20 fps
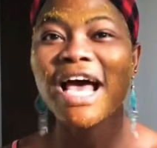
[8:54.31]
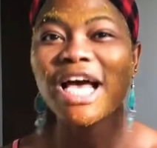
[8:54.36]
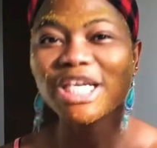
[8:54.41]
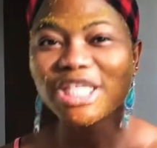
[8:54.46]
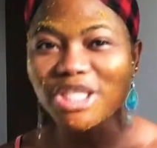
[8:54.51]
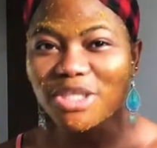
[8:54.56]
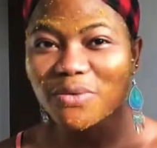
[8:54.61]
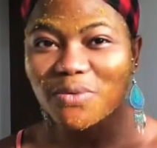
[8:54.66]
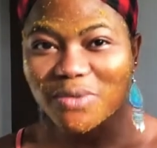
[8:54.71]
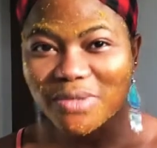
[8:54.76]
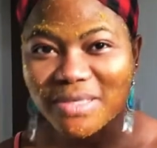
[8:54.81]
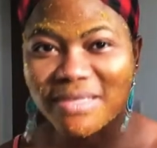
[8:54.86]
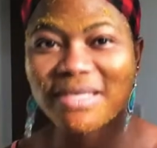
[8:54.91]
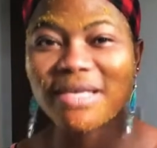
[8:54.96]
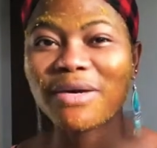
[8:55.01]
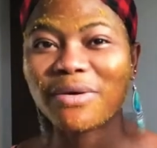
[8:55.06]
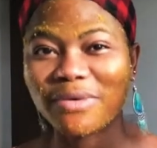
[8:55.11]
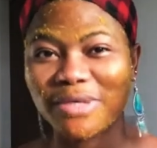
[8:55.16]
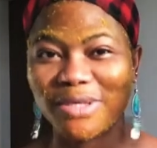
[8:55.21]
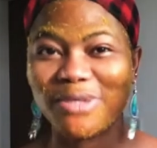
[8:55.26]
You will see
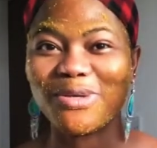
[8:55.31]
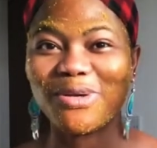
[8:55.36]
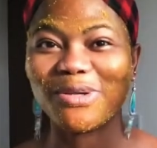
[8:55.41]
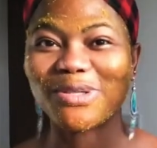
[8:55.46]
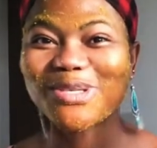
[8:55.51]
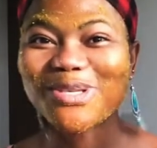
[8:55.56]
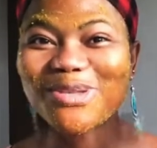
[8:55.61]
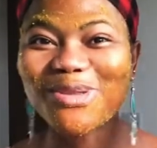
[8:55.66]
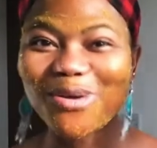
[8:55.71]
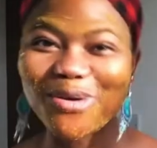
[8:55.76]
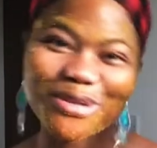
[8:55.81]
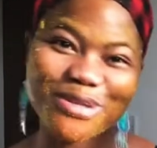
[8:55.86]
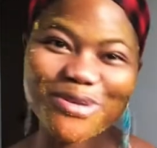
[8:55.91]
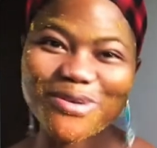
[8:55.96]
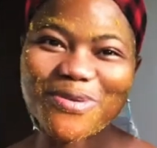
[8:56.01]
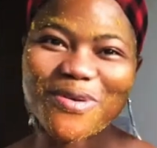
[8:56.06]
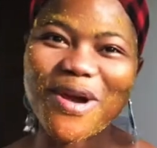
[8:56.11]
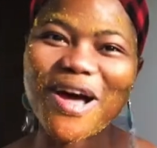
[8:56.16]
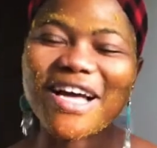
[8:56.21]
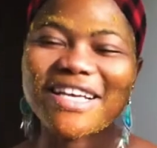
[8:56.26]
results. Don't
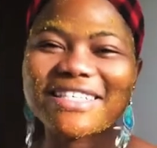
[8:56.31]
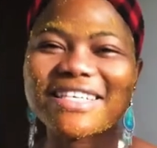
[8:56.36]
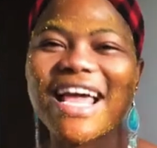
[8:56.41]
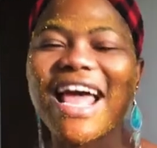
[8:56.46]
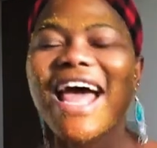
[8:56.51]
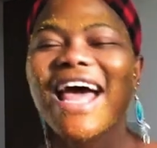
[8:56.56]
rush.